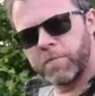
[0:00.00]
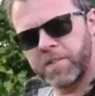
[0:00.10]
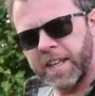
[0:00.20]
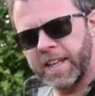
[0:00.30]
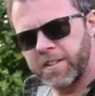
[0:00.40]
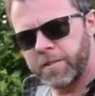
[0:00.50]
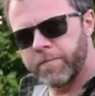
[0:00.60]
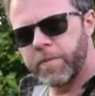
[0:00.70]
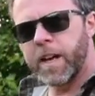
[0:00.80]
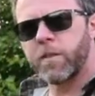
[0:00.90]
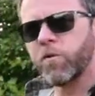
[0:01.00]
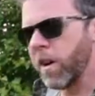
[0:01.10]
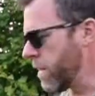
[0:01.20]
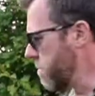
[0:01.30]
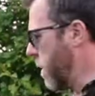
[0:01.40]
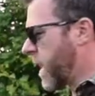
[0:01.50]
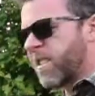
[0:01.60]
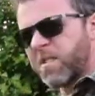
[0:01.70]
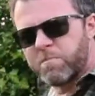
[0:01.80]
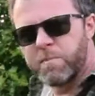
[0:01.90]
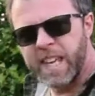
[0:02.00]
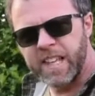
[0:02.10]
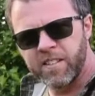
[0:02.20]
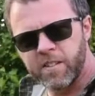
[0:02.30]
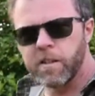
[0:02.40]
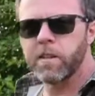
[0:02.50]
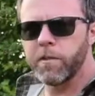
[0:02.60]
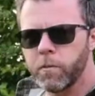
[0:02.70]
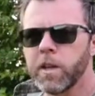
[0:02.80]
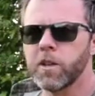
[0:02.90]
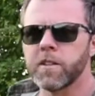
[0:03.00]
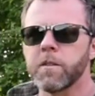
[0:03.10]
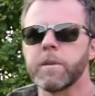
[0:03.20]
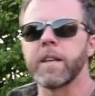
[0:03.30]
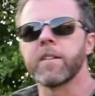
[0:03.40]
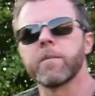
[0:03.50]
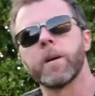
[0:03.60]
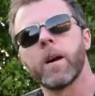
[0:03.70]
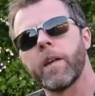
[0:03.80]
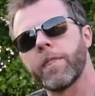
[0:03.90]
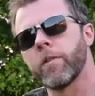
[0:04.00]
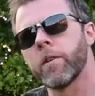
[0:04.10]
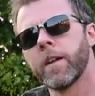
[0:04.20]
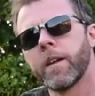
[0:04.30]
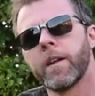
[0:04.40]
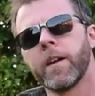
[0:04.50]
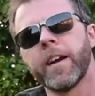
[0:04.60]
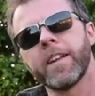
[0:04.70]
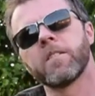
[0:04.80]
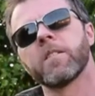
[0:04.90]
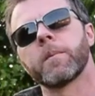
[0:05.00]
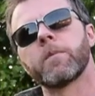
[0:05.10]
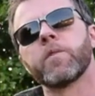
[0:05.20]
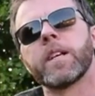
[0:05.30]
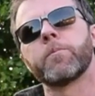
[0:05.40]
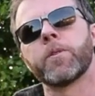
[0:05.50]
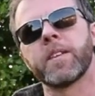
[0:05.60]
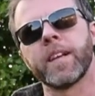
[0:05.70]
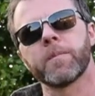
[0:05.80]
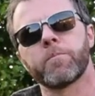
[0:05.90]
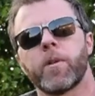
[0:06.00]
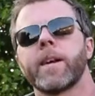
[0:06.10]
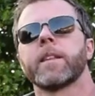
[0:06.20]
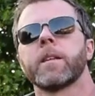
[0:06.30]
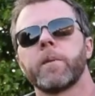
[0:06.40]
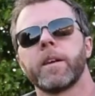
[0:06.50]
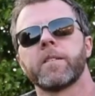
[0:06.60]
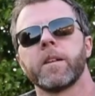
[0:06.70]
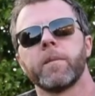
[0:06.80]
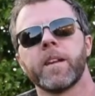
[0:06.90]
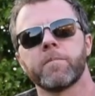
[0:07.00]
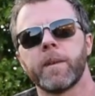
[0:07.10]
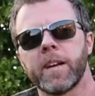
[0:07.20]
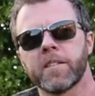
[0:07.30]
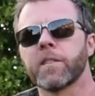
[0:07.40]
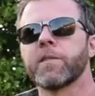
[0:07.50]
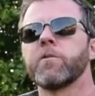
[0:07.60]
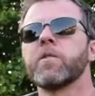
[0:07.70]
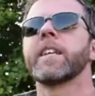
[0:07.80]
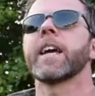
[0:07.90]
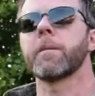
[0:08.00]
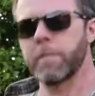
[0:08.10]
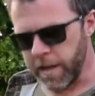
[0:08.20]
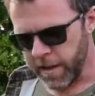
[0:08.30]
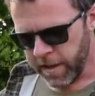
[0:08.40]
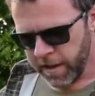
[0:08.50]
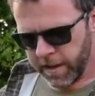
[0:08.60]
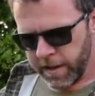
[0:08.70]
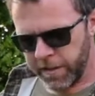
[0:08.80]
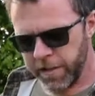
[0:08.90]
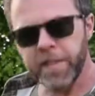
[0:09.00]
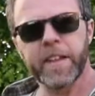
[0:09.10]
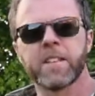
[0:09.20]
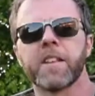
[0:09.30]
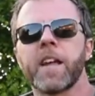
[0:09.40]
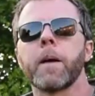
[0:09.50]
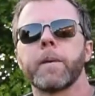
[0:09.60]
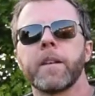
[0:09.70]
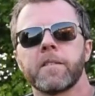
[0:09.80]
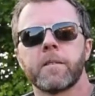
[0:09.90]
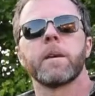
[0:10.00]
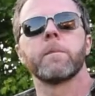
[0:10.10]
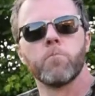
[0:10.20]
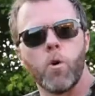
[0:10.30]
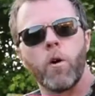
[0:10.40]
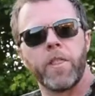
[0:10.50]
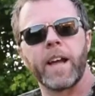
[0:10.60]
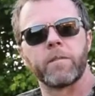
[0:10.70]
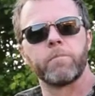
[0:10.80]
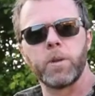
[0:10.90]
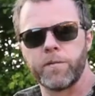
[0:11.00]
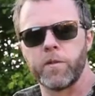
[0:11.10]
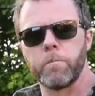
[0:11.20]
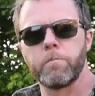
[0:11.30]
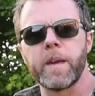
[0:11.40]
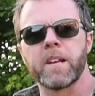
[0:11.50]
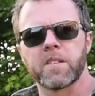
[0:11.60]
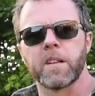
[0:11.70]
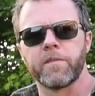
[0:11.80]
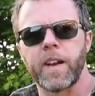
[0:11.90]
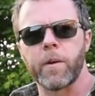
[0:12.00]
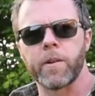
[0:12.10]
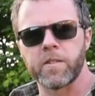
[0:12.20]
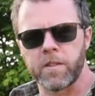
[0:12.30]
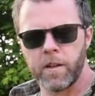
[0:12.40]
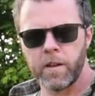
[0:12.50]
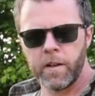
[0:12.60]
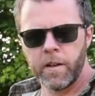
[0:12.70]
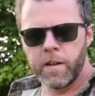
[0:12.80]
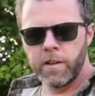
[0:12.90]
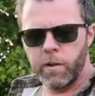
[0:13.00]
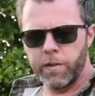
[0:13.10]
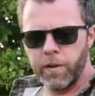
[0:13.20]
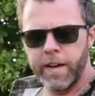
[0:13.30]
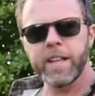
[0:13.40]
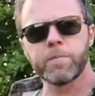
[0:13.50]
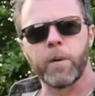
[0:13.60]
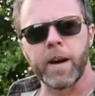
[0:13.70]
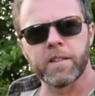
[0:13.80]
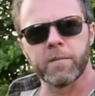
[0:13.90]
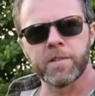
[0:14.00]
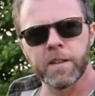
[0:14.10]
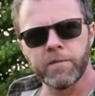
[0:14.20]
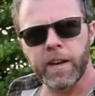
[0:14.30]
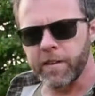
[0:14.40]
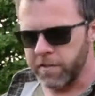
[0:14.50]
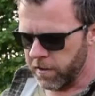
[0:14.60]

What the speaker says: seeds, and rather than buying some beans, we could do beans, but I thought, let's do something really pretty. Let's brighten the place up. Let's make ourselves feel really happy. And nothing says happiness to me more than beautiful big sunflowers. So I thought, let's buy some sunflowers.